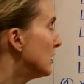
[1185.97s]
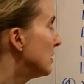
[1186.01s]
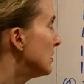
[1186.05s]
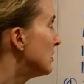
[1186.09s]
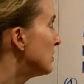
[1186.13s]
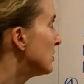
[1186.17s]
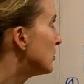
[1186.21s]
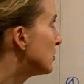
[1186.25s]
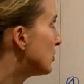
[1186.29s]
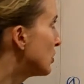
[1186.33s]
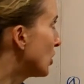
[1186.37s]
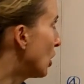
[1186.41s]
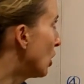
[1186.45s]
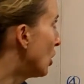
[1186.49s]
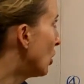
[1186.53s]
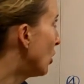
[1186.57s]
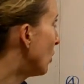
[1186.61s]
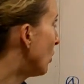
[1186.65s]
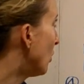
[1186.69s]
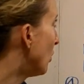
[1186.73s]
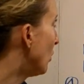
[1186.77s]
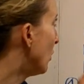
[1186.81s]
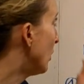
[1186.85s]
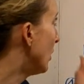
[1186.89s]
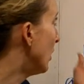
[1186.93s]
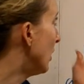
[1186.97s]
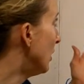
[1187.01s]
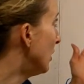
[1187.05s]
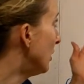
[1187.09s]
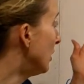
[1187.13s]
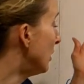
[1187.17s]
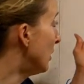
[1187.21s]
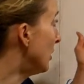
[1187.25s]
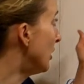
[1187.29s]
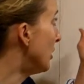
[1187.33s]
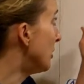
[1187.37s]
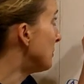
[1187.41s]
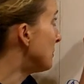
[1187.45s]
So
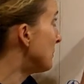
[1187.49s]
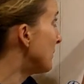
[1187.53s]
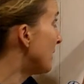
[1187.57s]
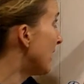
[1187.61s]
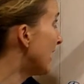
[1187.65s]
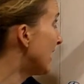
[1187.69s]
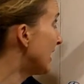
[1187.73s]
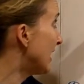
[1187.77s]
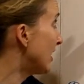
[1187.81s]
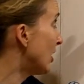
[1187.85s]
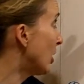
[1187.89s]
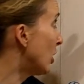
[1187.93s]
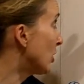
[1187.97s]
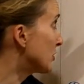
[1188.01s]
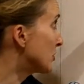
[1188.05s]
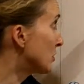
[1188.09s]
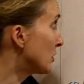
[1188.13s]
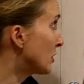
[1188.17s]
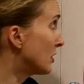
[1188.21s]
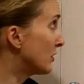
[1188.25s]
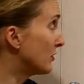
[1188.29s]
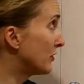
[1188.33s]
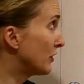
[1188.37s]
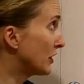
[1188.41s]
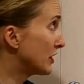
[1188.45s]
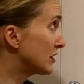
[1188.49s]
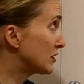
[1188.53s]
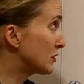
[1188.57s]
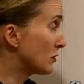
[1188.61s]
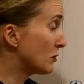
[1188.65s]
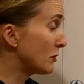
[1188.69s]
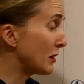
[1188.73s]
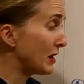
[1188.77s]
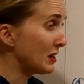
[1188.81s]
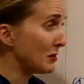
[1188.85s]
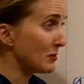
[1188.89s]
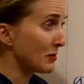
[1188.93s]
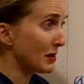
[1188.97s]
then it also conflicts with
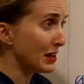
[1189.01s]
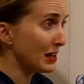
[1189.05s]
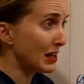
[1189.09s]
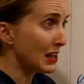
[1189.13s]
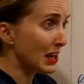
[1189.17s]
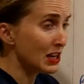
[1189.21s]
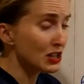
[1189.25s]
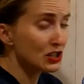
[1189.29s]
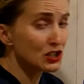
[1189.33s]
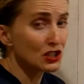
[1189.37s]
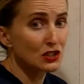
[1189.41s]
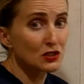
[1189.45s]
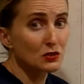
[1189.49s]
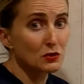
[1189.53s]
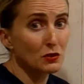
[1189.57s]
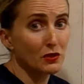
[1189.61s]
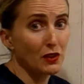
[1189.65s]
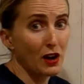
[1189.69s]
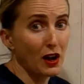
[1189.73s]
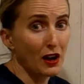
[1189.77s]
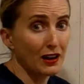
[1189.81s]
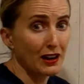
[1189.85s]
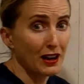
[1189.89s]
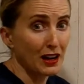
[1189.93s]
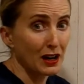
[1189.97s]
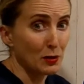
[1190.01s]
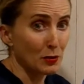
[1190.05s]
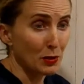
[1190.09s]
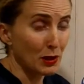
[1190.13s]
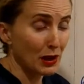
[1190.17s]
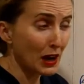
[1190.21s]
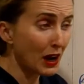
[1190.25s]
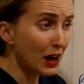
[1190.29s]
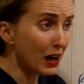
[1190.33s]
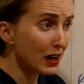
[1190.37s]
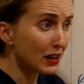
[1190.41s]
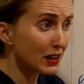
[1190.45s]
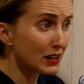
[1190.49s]
many medications. We've got
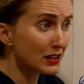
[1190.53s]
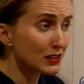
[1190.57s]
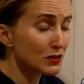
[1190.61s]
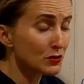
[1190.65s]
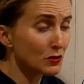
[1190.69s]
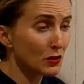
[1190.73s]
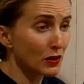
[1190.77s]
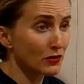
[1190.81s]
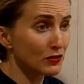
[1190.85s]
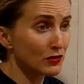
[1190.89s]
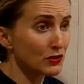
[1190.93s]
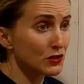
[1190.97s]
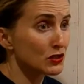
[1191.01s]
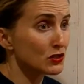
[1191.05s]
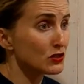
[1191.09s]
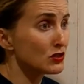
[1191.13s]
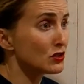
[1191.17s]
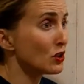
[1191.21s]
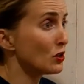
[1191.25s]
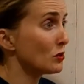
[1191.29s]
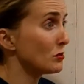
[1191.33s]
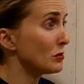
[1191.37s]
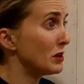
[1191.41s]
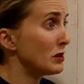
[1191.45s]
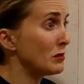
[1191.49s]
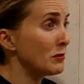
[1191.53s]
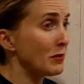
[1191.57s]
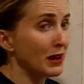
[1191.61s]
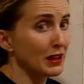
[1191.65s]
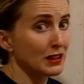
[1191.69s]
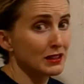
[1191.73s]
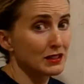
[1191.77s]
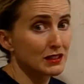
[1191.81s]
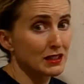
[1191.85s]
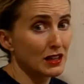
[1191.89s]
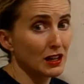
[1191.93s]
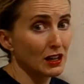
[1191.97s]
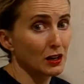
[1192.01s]
antibiotics. We have so many
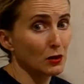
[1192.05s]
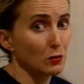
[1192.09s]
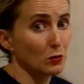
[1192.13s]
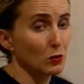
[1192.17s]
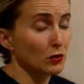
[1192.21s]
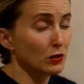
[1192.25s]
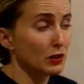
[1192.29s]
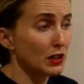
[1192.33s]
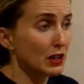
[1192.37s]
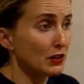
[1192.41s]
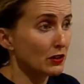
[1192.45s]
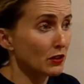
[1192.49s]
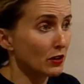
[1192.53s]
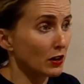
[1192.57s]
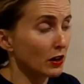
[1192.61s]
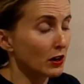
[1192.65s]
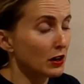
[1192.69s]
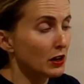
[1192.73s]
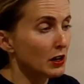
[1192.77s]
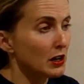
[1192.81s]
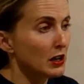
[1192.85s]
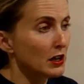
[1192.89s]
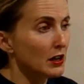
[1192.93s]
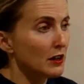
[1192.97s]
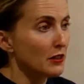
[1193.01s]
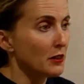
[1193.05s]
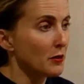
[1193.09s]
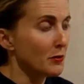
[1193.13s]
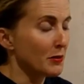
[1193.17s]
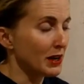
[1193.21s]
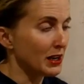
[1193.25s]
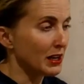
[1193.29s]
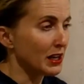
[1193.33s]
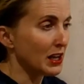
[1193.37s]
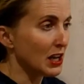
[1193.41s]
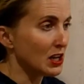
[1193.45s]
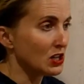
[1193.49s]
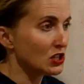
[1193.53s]
meds that it will either, the
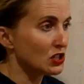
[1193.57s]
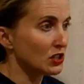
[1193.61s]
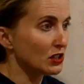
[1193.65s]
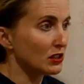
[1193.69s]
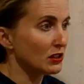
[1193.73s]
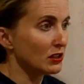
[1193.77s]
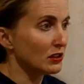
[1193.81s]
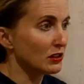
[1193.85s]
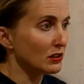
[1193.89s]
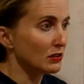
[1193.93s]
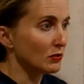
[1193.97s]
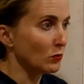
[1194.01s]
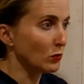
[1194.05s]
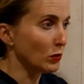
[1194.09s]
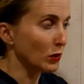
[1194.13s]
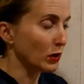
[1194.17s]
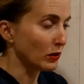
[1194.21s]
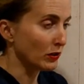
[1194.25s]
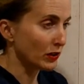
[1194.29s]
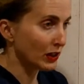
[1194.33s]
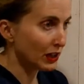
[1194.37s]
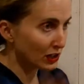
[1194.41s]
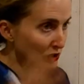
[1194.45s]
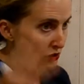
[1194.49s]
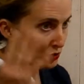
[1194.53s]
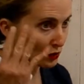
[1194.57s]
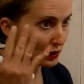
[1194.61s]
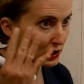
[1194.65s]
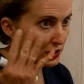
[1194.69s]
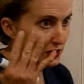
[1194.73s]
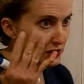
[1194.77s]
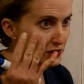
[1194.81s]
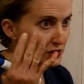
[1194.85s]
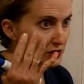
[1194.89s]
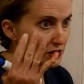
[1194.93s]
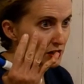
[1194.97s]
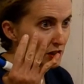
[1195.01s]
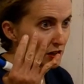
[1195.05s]
medication will
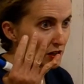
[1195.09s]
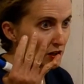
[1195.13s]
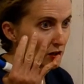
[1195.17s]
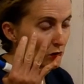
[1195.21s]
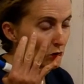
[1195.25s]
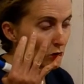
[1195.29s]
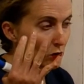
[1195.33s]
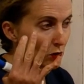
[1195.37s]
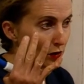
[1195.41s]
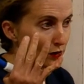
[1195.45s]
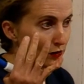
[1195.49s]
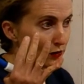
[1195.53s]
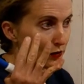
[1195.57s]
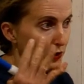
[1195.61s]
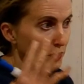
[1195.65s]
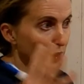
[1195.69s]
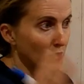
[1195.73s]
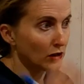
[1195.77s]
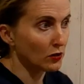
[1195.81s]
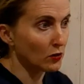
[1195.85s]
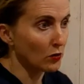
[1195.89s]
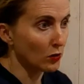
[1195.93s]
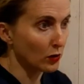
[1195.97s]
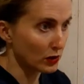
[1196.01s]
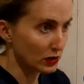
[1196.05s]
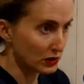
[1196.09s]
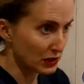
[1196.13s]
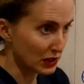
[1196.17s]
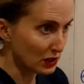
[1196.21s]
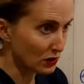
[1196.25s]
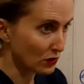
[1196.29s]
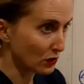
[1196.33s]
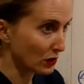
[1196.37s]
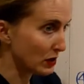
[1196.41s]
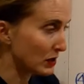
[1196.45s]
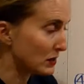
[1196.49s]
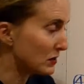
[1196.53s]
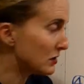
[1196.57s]
increase the warfarin or
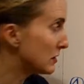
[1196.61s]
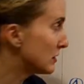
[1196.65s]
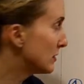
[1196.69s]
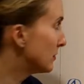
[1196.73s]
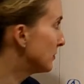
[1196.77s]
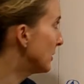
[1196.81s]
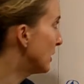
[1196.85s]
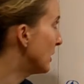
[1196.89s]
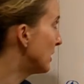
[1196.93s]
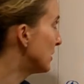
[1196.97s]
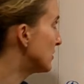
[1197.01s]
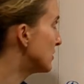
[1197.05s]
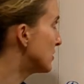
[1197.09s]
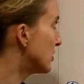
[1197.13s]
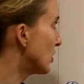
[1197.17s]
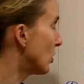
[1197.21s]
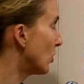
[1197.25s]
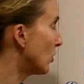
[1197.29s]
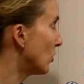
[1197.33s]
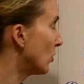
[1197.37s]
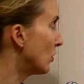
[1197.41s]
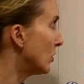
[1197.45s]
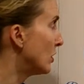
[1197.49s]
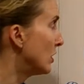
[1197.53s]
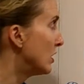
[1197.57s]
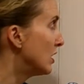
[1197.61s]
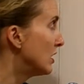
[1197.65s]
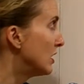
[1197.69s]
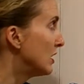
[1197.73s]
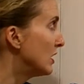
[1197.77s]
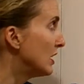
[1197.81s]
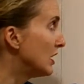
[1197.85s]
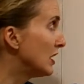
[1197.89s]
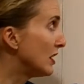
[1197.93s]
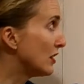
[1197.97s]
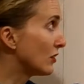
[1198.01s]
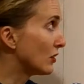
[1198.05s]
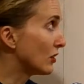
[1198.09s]
decrease. And so
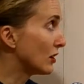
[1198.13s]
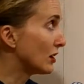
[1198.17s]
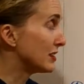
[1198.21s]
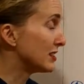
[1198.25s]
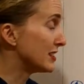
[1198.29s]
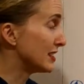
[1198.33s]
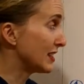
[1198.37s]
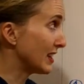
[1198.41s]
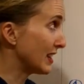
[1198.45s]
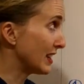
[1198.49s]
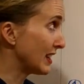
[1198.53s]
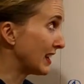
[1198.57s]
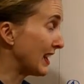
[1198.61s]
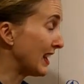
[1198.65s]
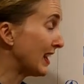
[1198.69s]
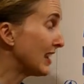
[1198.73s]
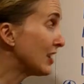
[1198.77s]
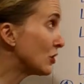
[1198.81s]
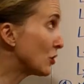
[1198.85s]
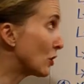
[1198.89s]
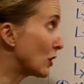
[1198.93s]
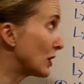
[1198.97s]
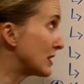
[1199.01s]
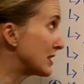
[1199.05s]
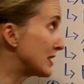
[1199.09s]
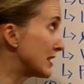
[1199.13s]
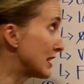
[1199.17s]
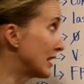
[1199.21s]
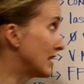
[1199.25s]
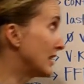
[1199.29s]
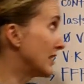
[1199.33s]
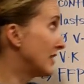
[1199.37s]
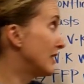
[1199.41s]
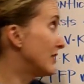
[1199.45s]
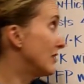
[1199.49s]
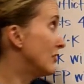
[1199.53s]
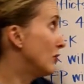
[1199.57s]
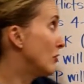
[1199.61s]
Either it's going to increase
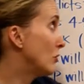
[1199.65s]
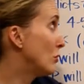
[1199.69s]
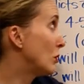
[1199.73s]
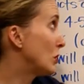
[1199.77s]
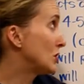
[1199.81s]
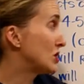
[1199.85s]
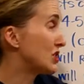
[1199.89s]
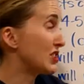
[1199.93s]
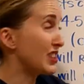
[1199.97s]
it, which